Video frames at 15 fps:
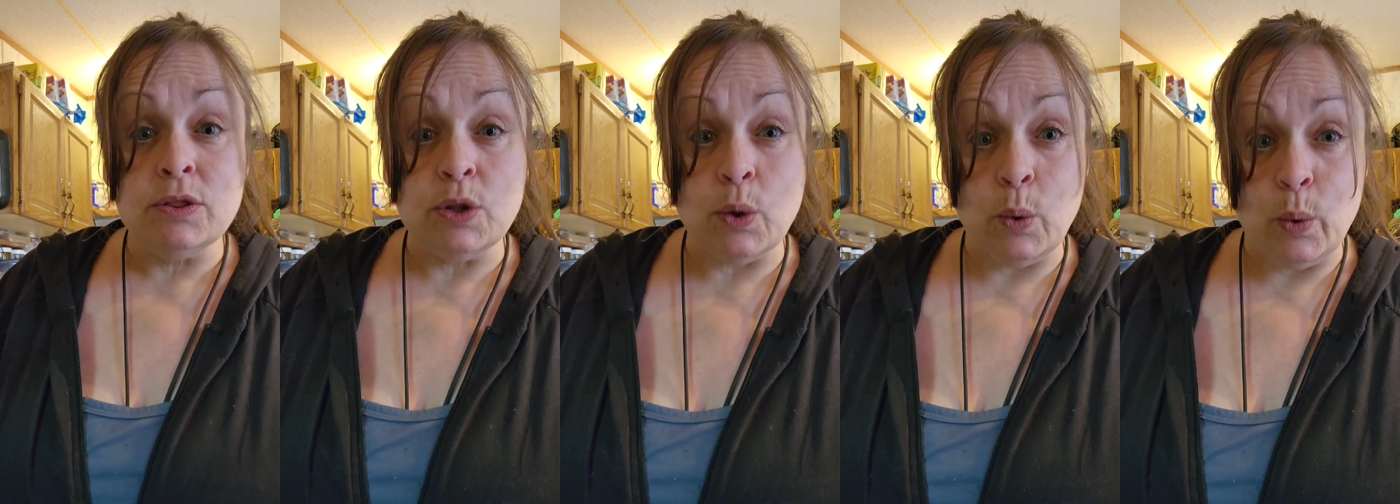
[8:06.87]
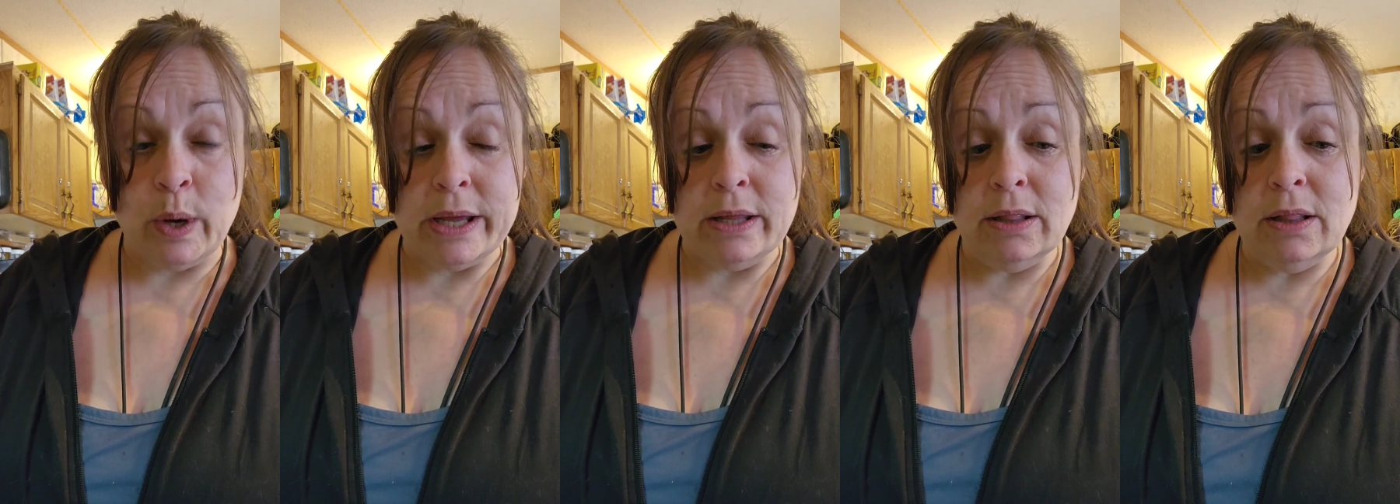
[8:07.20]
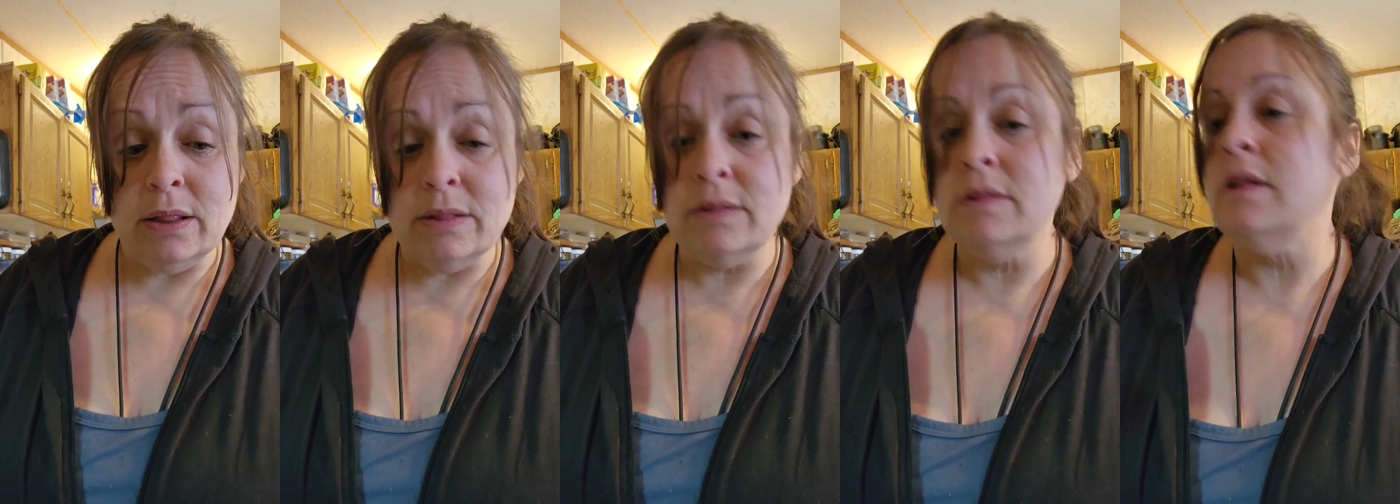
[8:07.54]
the oil.
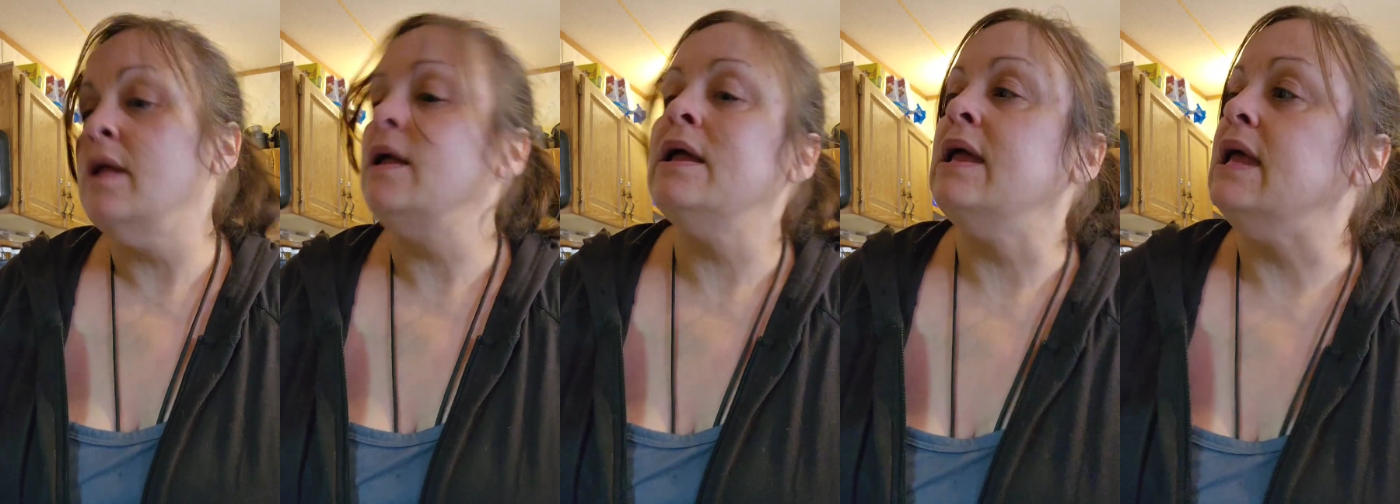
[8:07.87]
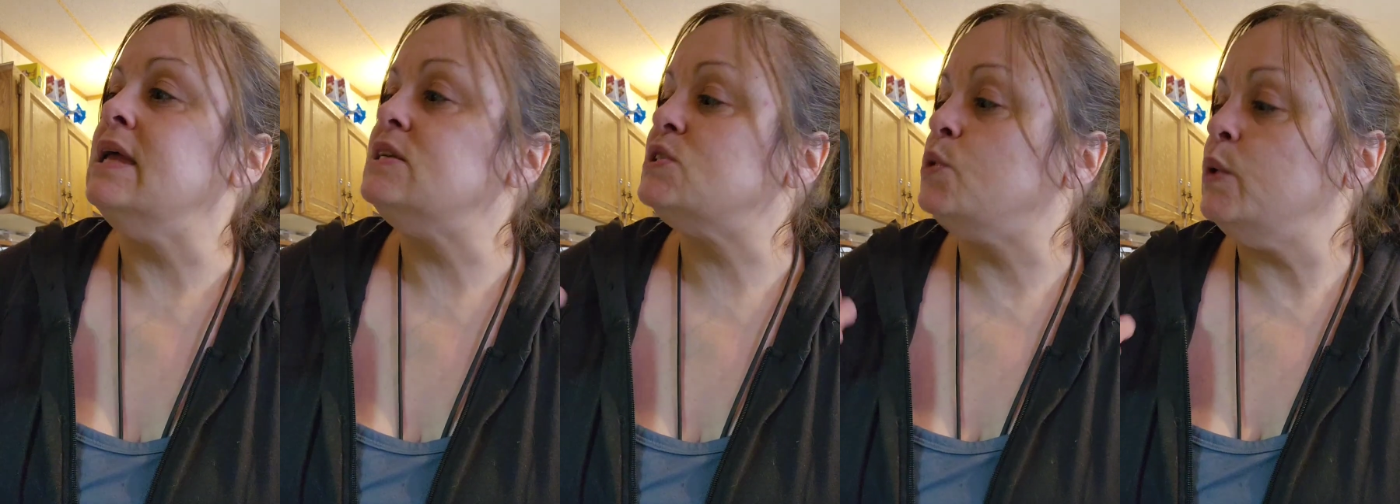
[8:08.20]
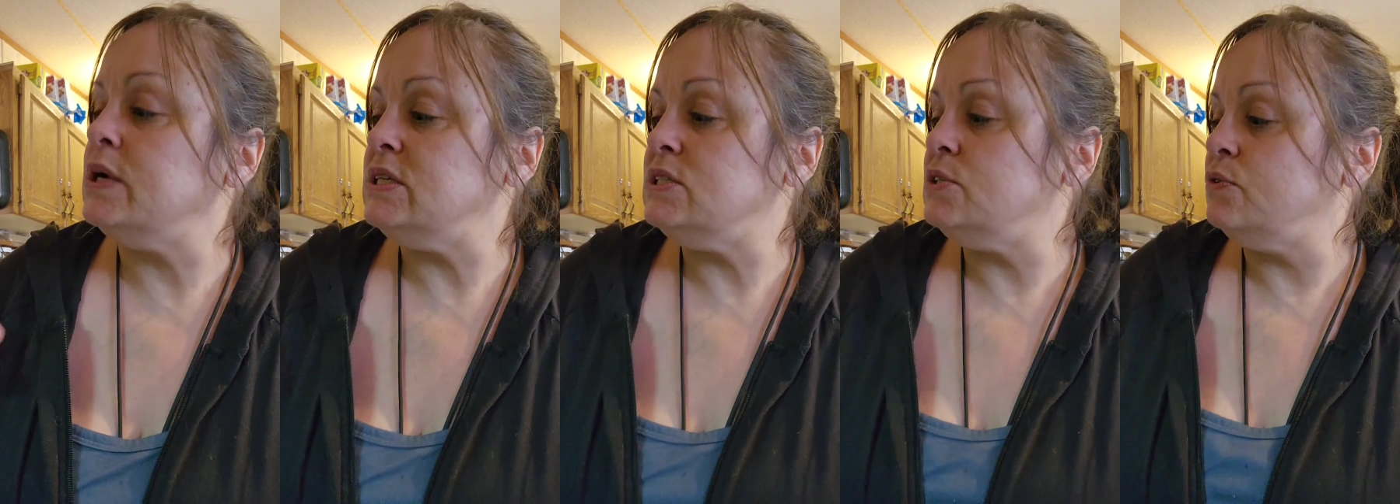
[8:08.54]
It's
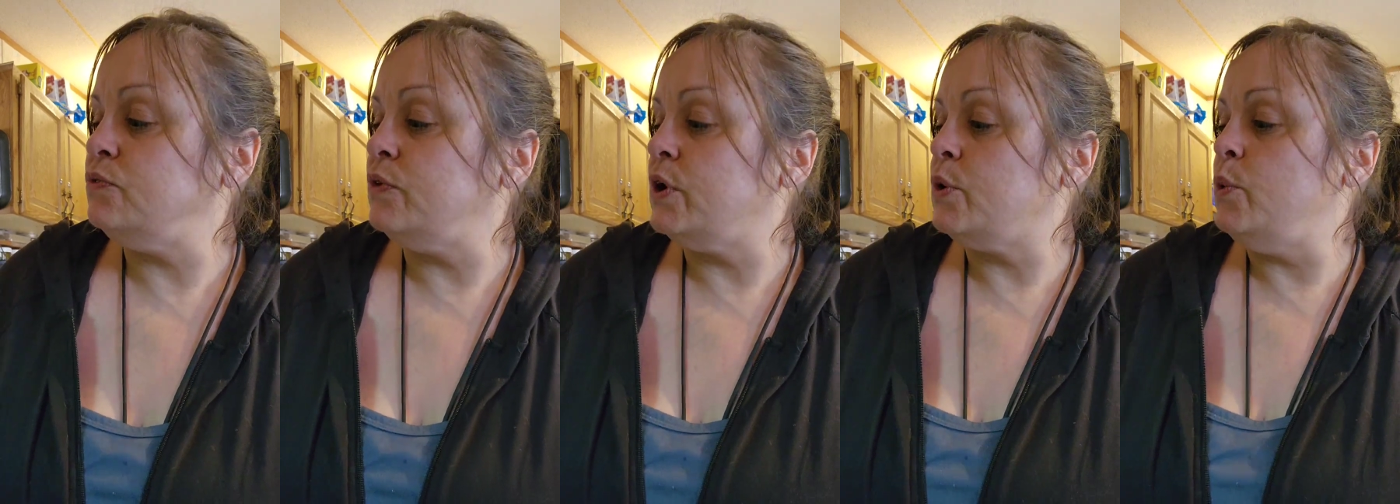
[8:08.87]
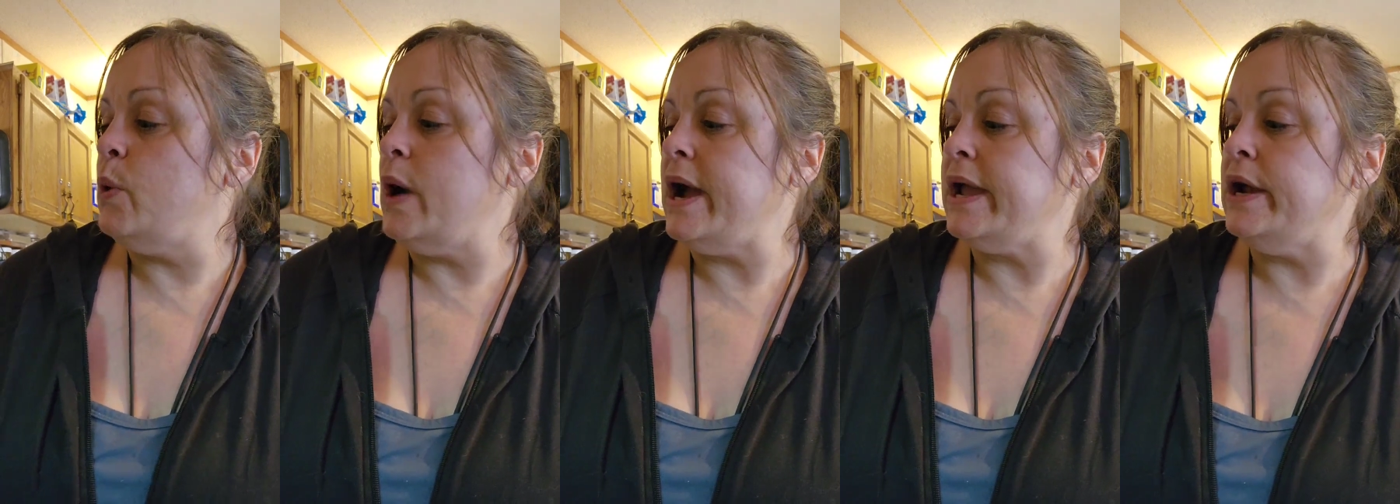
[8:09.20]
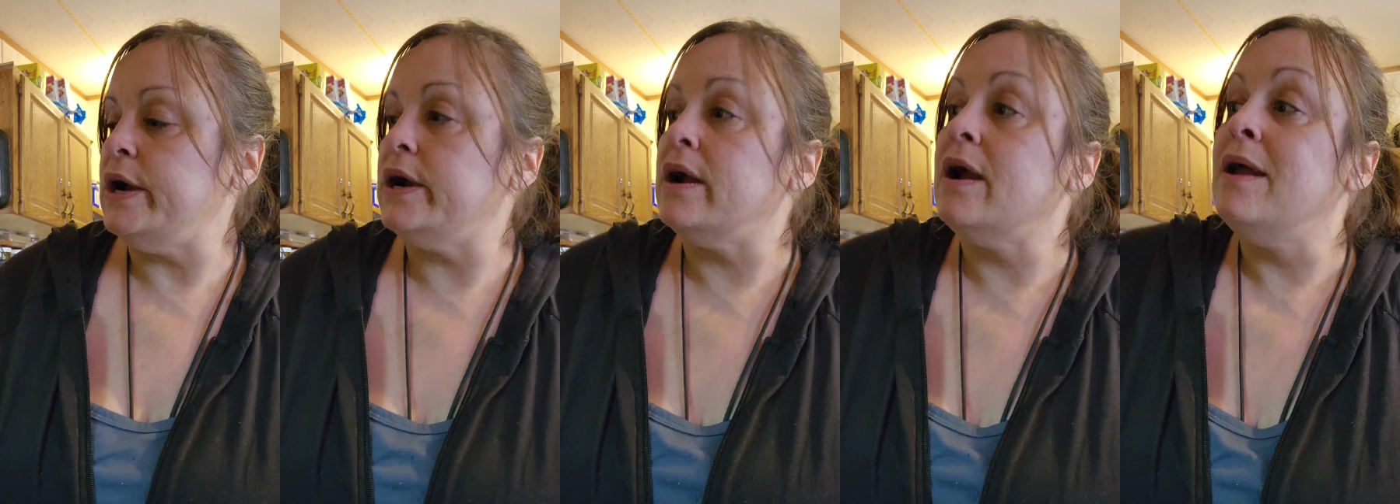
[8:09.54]
going to
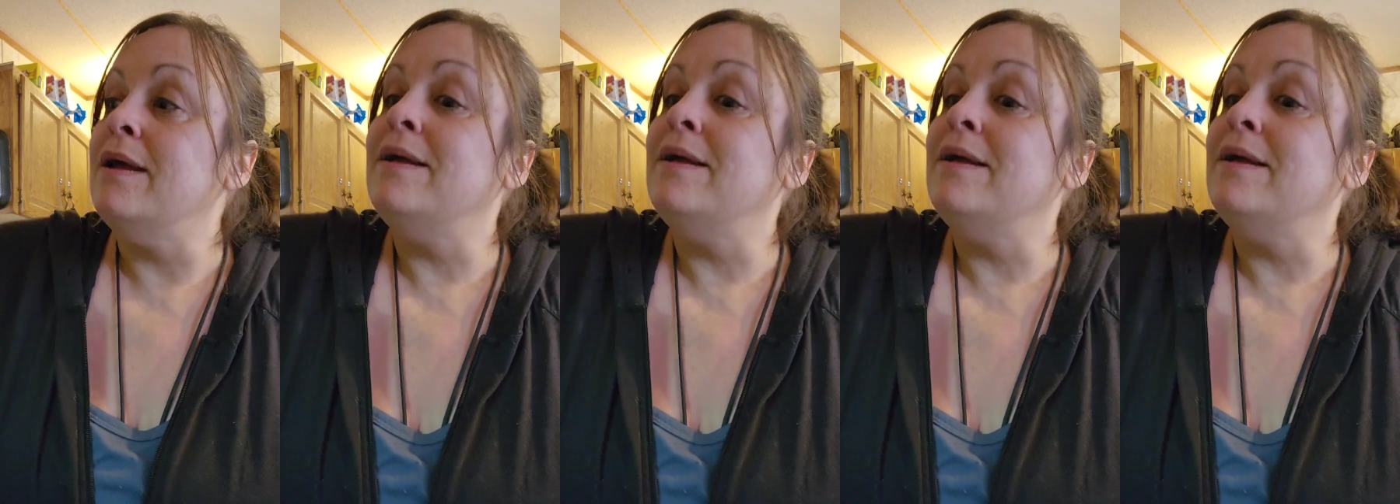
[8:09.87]
require